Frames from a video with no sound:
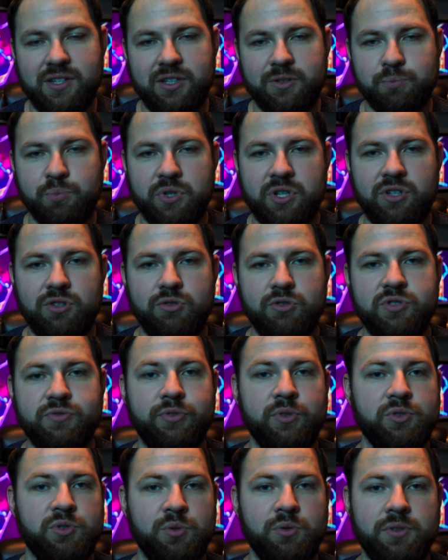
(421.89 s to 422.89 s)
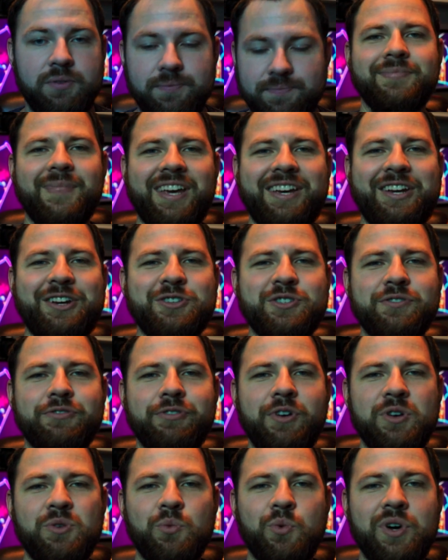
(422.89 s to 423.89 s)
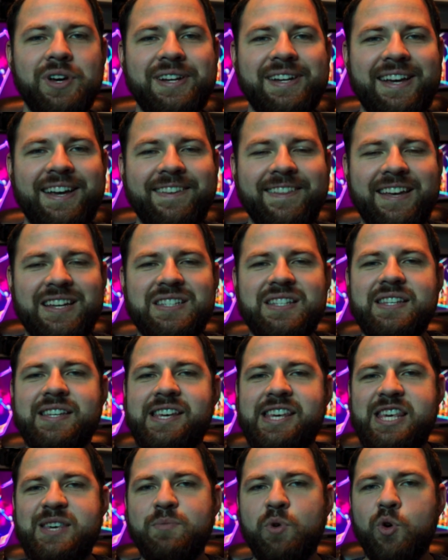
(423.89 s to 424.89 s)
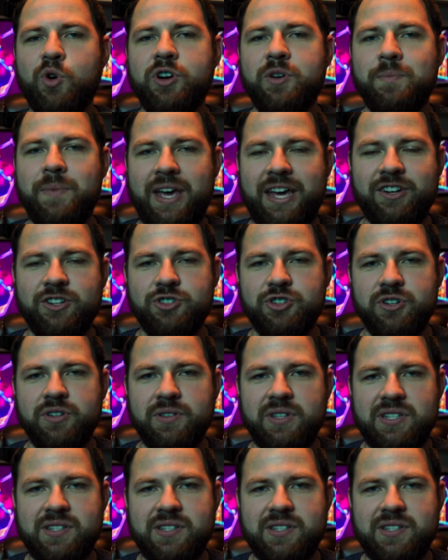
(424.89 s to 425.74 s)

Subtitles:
a pretty useful tool. Here's a fun one, and that's Keyboard Manager.